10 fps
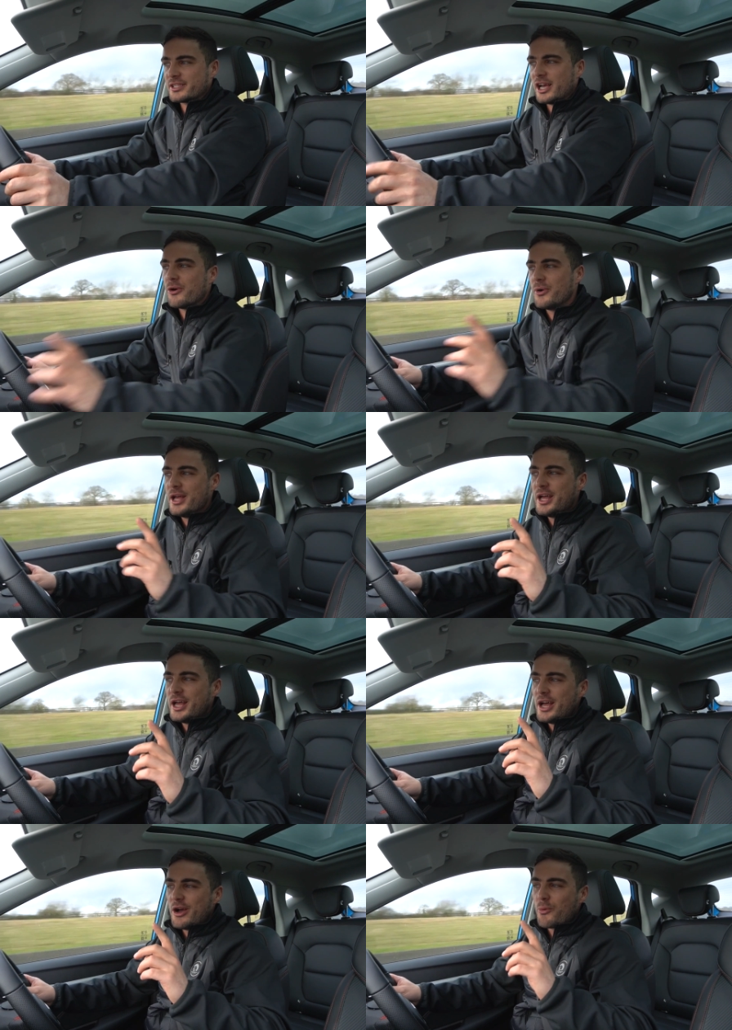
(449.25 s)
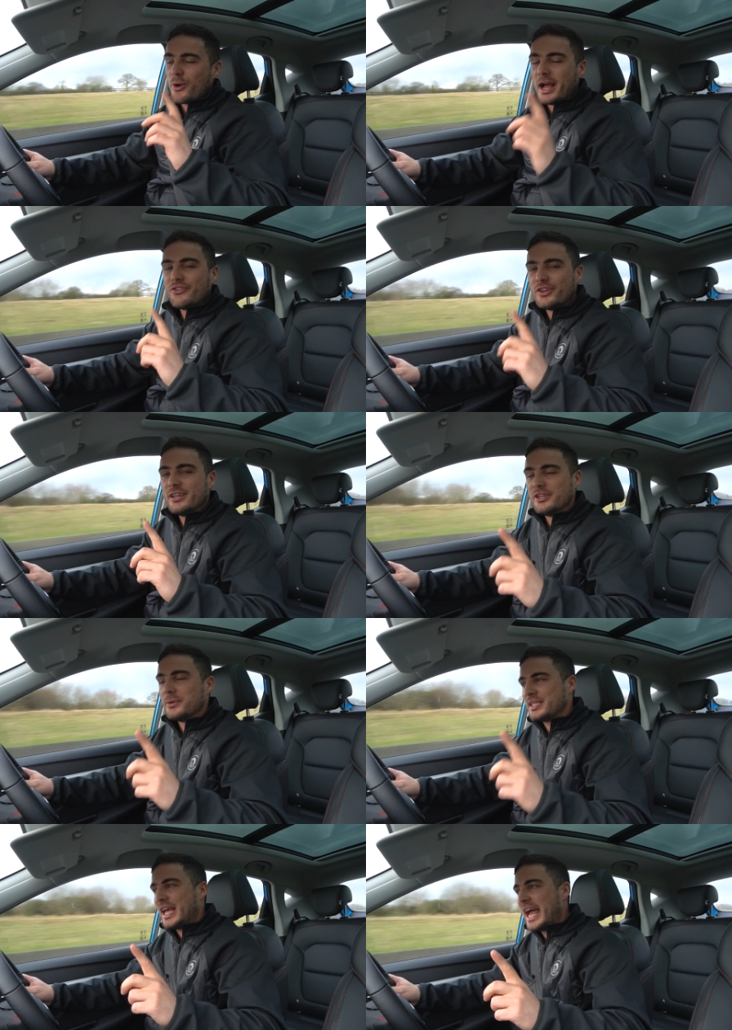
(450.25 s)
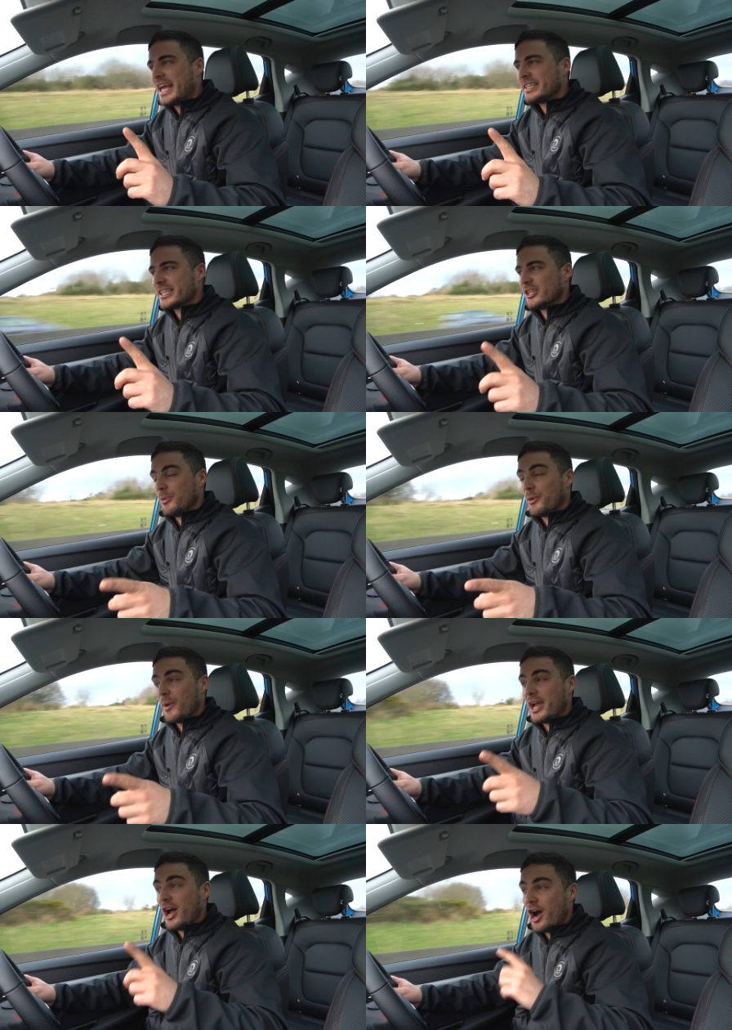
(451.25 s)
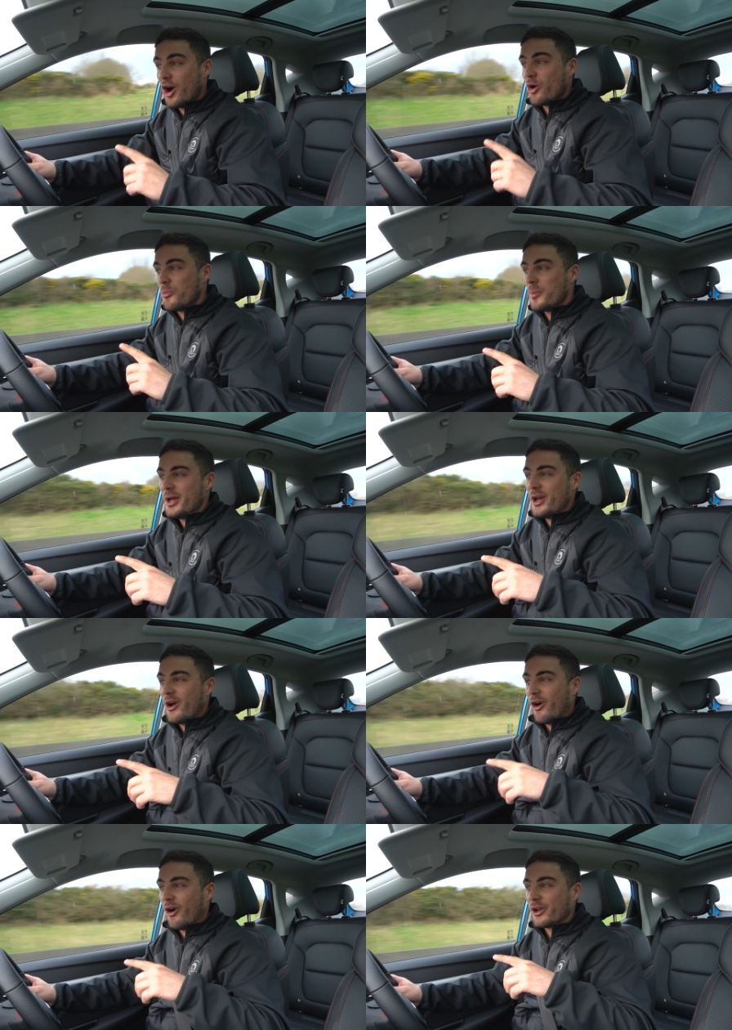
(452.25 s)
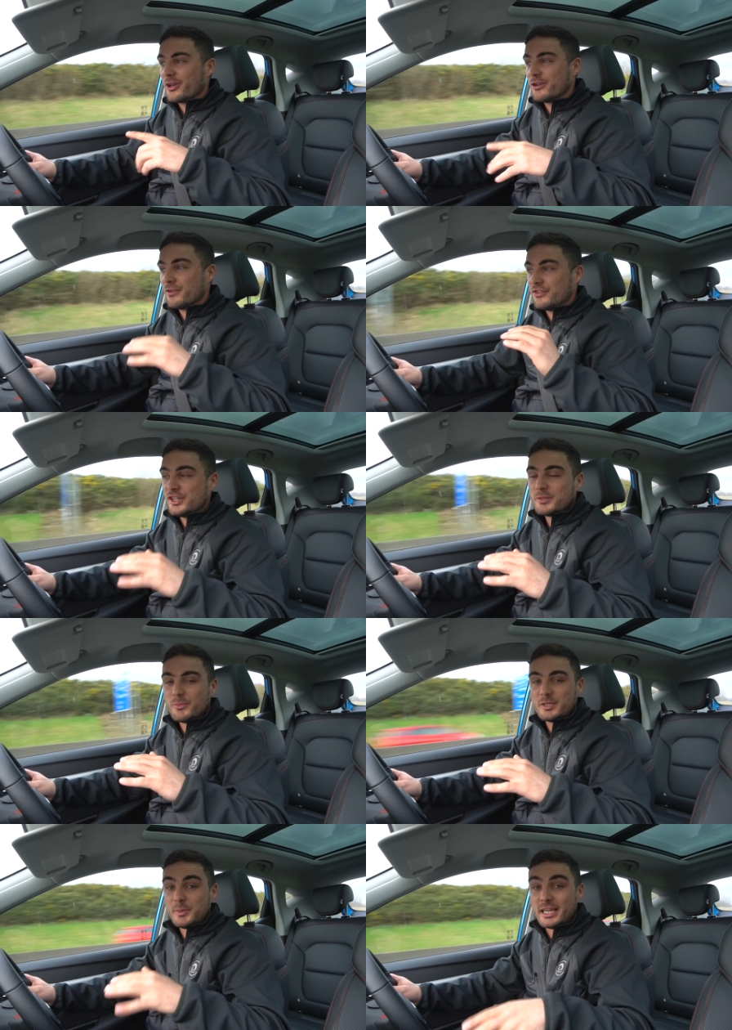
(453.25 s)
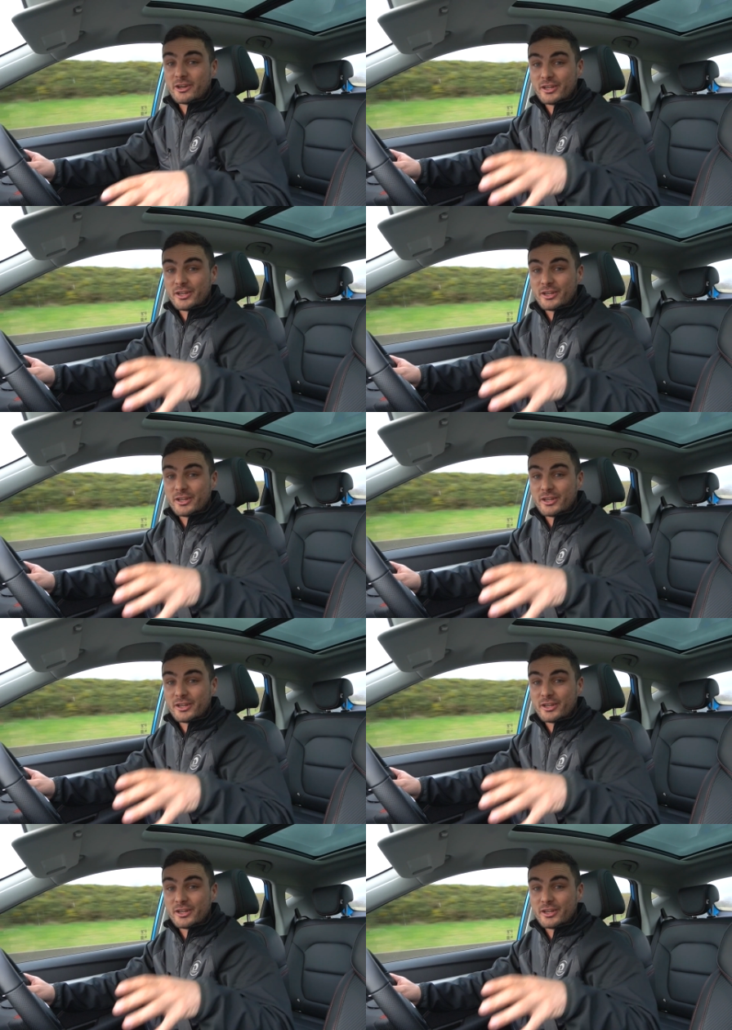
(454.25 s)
So we're actually going to do a test, and on my way home I'm going to reduce my speed.